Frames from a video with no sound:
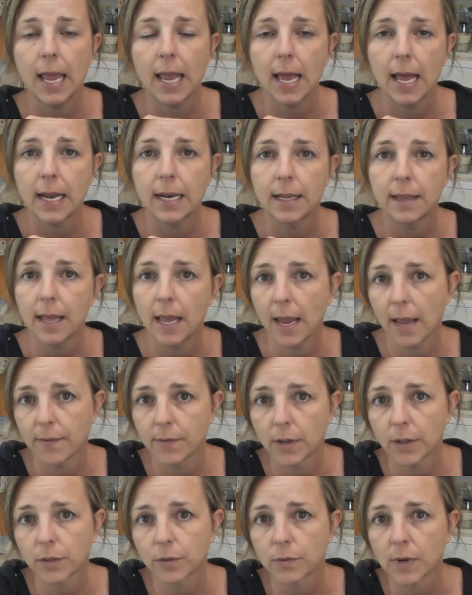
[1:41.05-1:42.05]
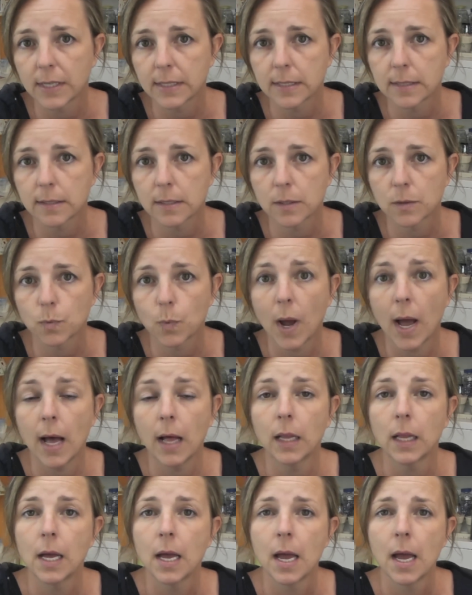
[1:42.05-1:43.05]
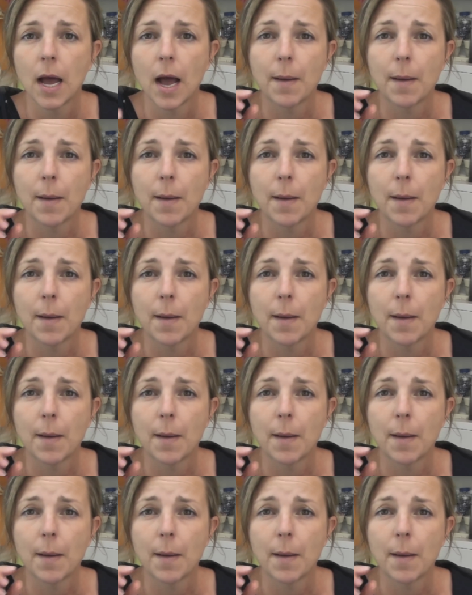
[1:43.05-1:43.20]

and they have other resins as well.